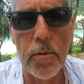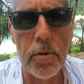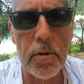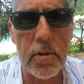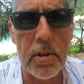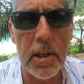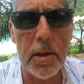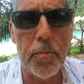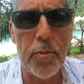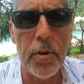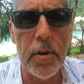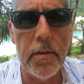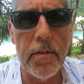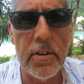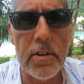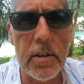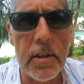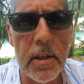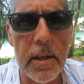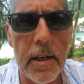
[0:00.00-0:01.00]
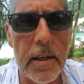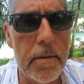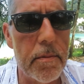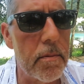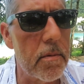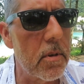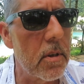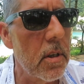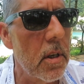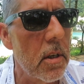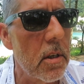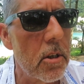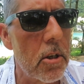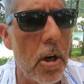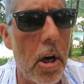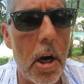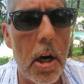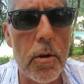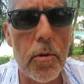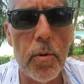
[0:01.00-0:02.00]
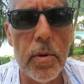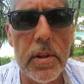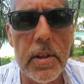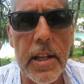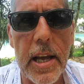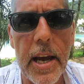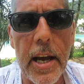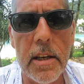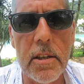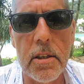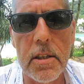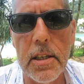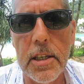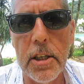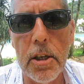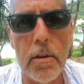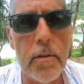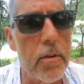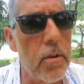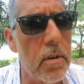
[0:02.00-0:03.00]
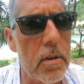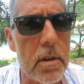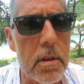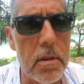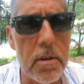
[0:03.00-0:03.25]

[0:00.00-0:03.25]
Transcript: said previously I talked with Nancy over